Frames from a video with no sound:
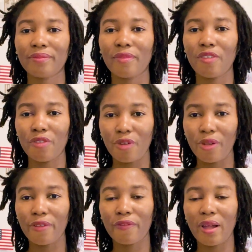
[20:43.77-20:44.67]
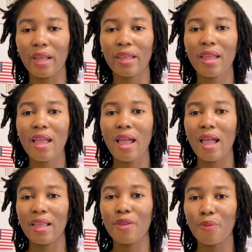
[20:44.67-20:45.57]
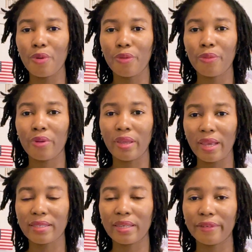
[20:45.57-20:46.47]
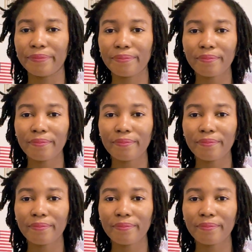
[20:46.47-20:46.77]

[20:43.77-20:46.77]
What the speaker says: if you qualify, you will get in.